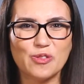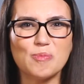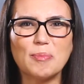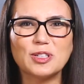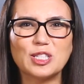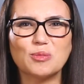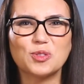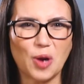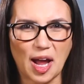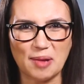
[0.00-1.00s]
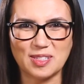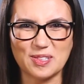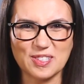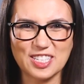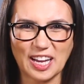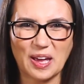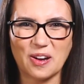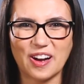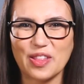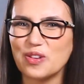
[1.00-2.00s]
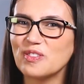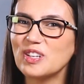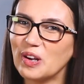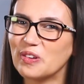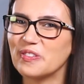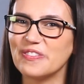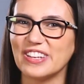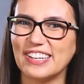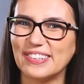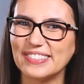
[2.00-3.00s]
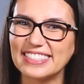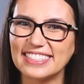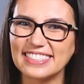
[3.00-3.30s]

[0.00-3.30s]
Remember to subscribe so you can check out our other photography videos.